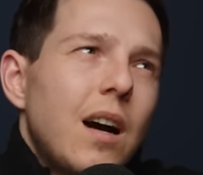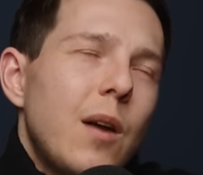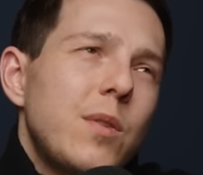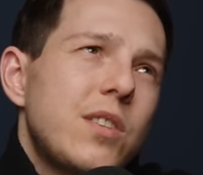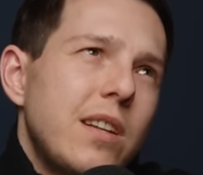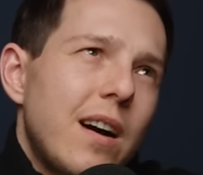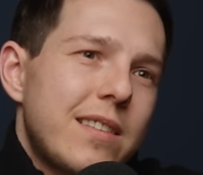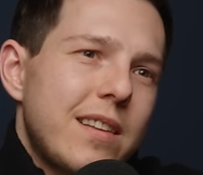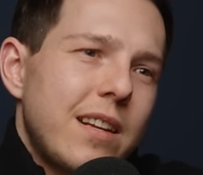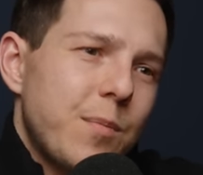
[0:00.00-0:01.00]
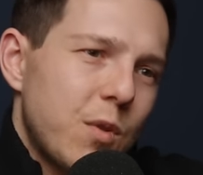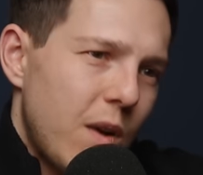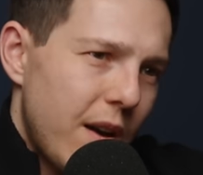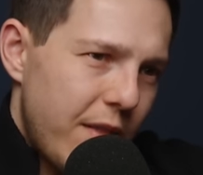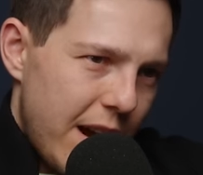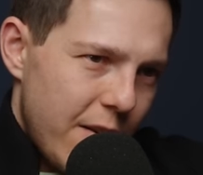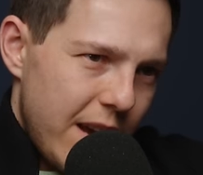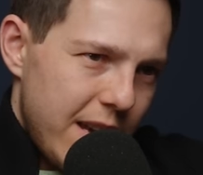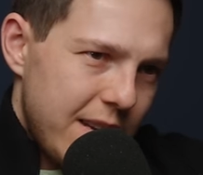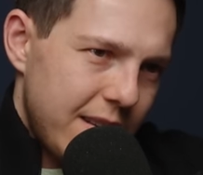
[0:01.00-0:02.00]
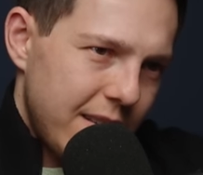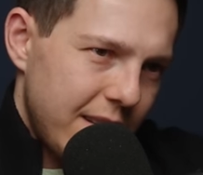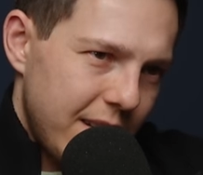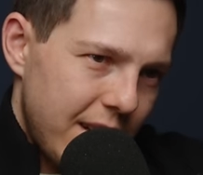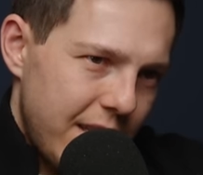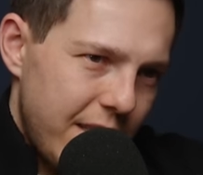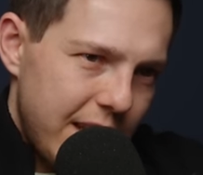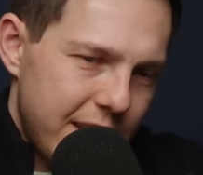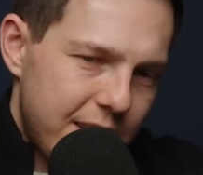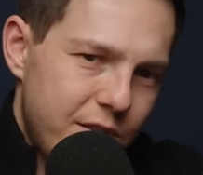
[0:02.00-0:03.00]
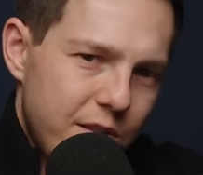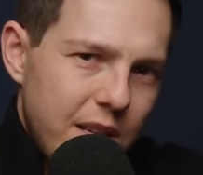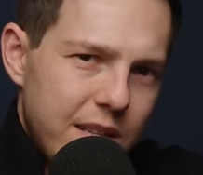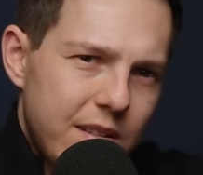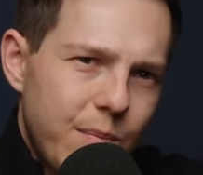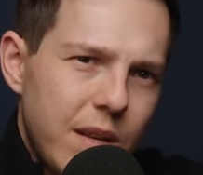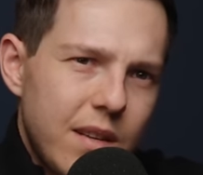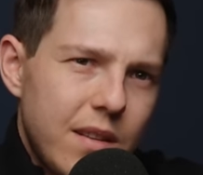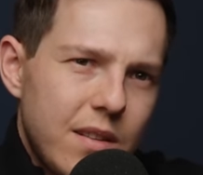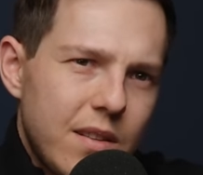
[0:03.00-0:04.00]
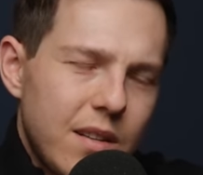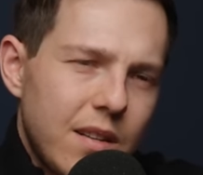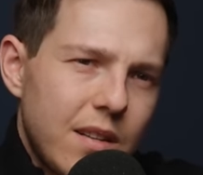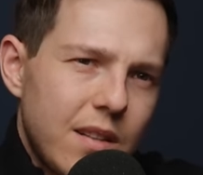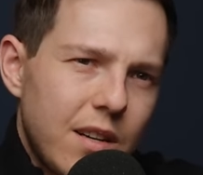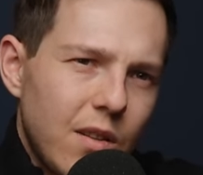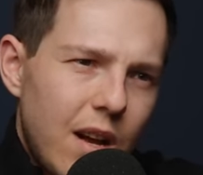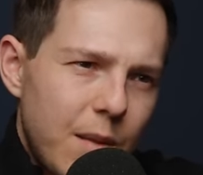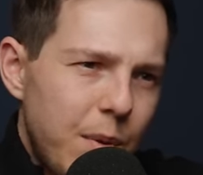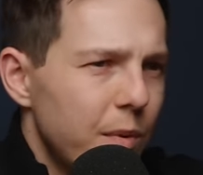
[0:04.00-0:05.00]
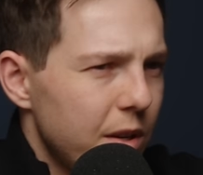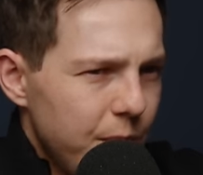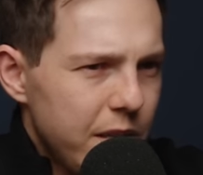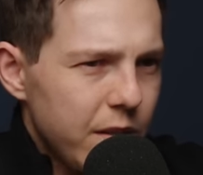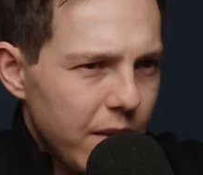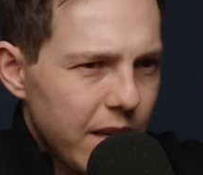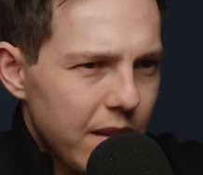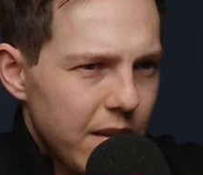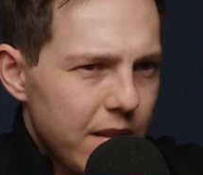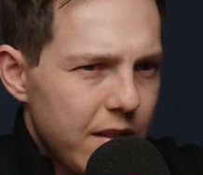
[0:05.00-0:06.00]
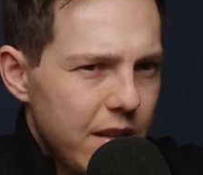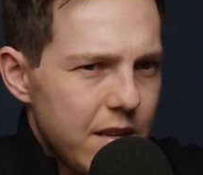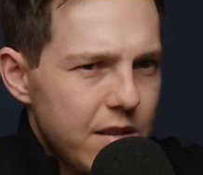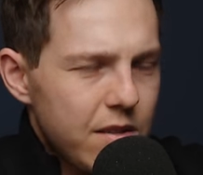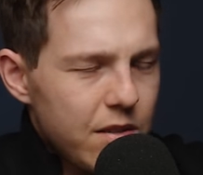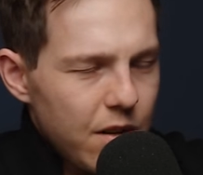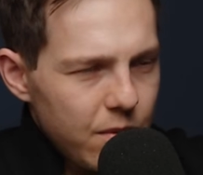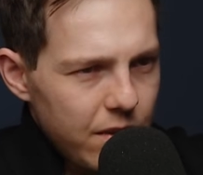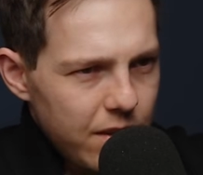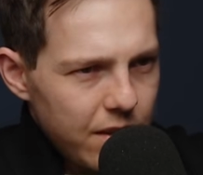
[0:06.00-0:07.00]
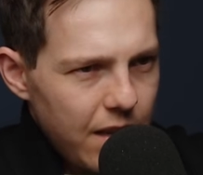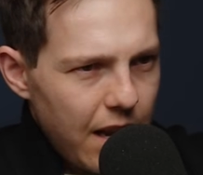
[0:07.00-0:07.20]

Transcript: I would say not setting up a Roth IRA. Mm -hmm. I think it's just, it's something that a lot of people could be doing that don't.